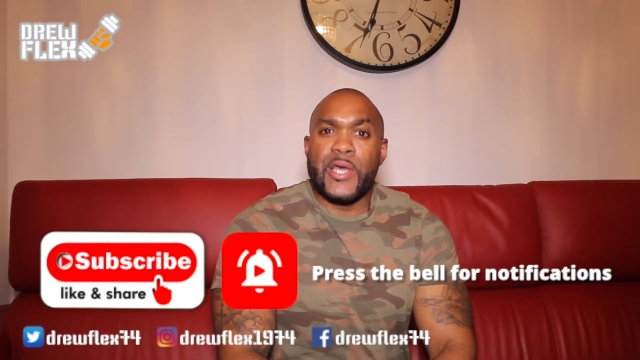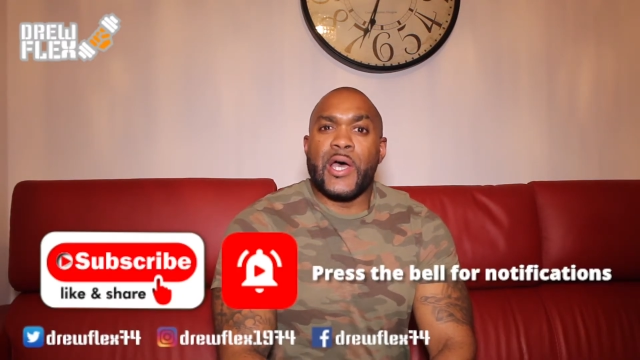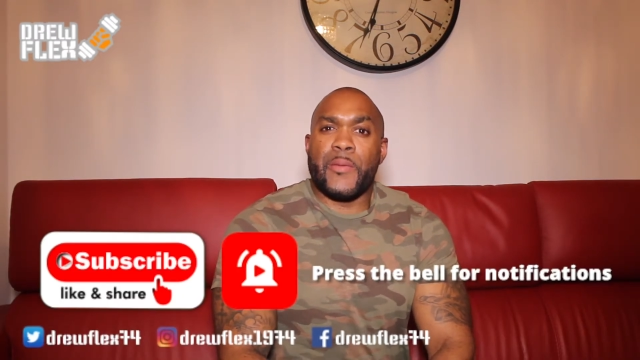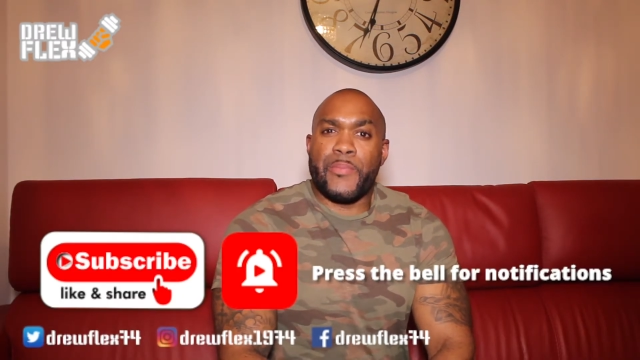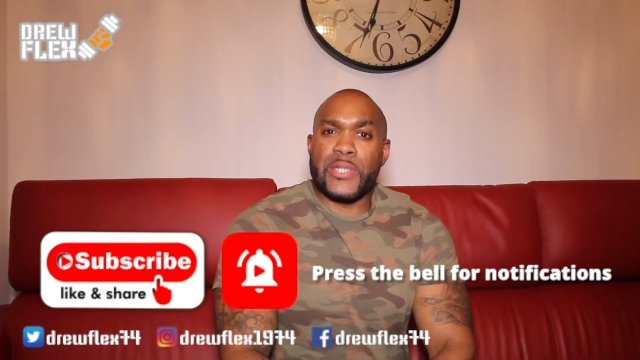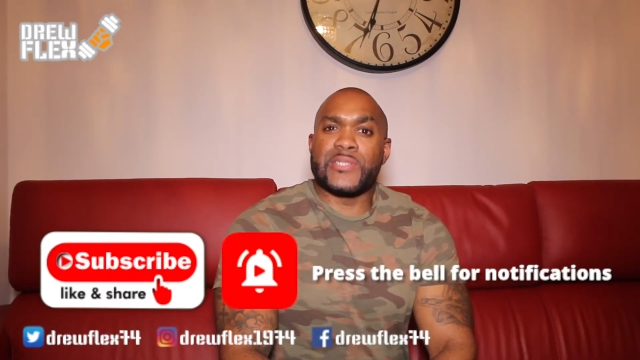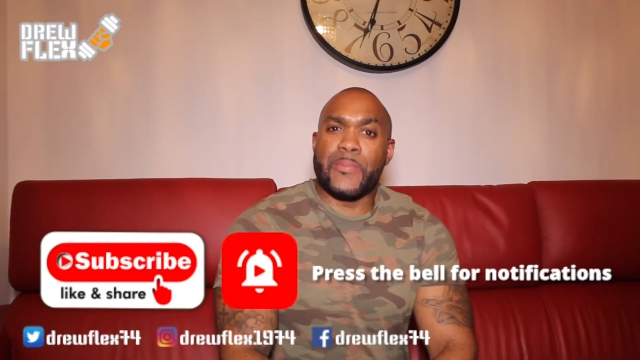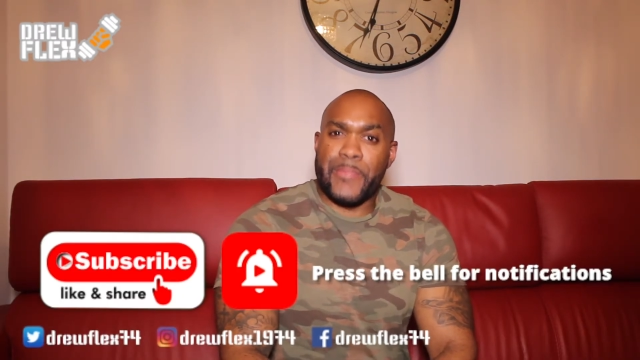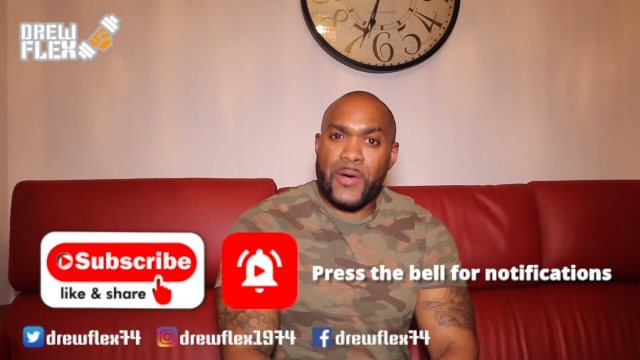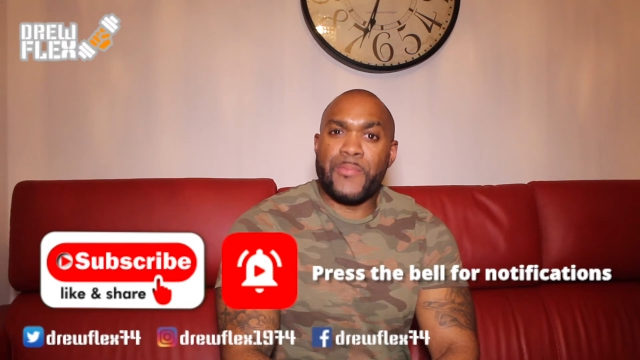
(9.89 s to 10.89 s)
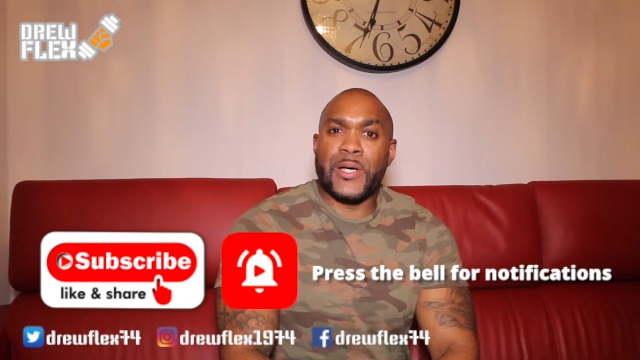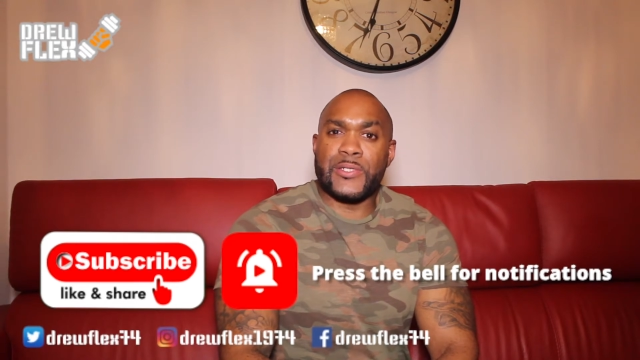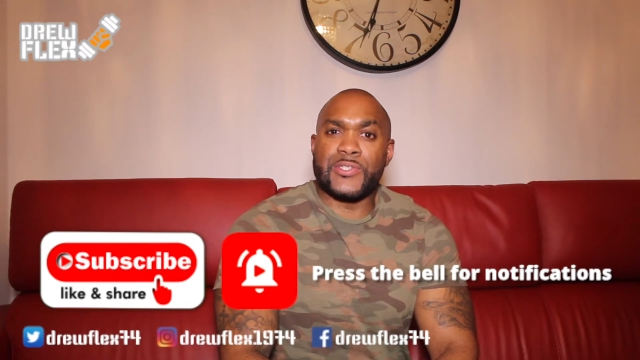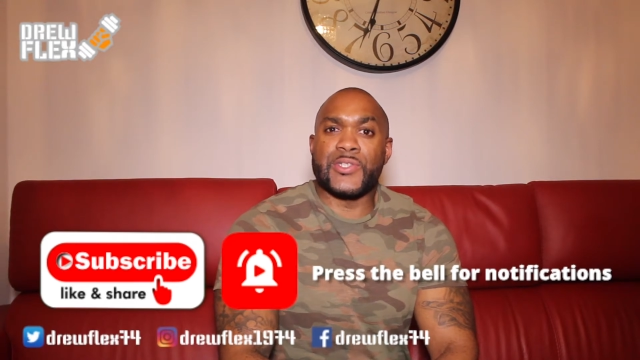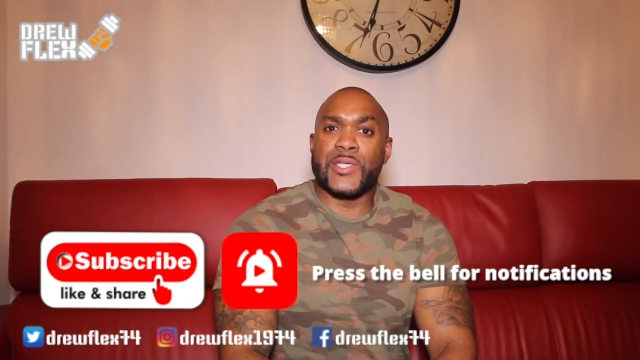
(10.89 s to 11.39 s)
and press the bell button
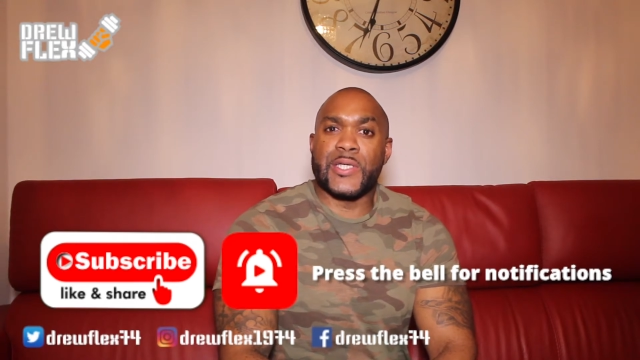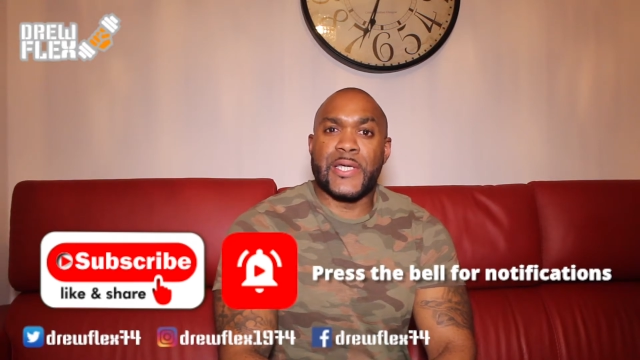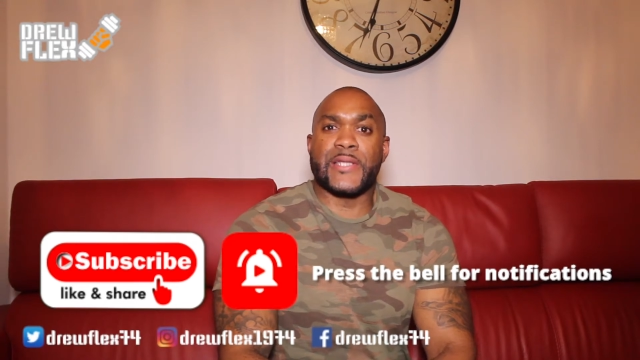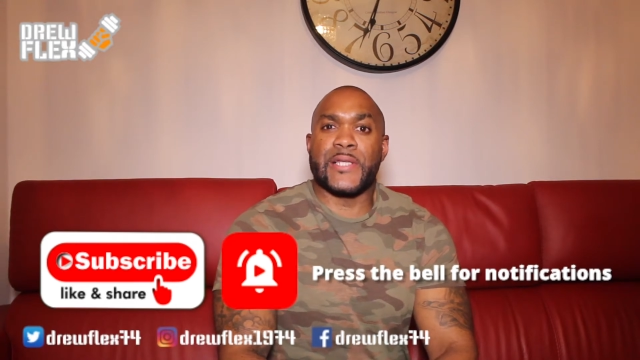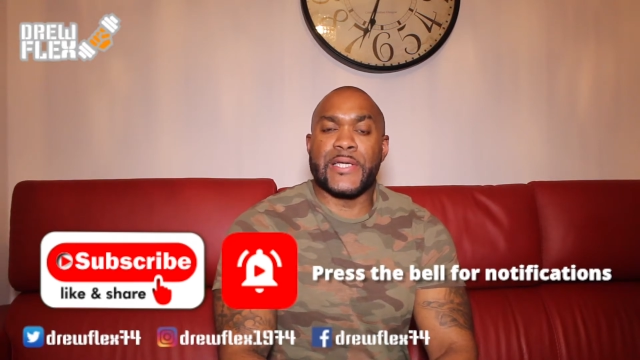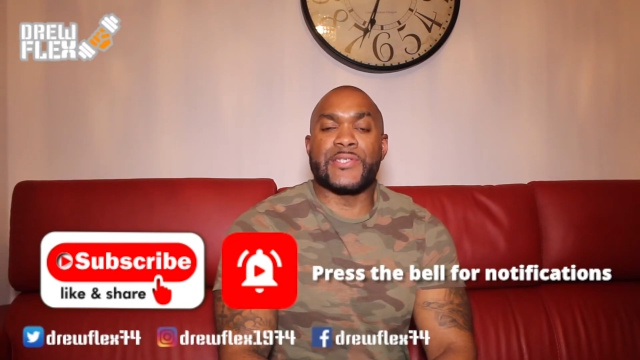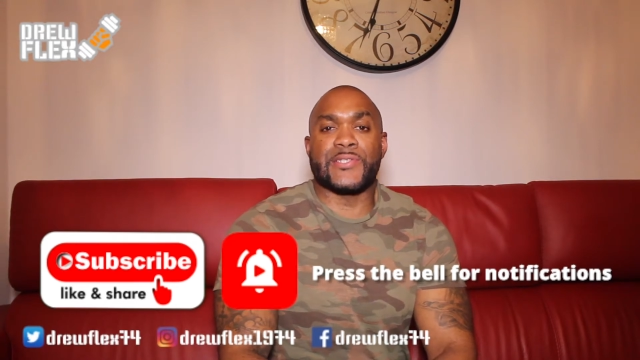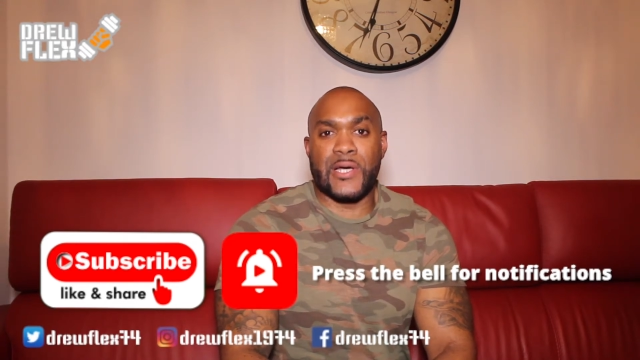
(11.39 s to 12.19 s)
so you can get the latest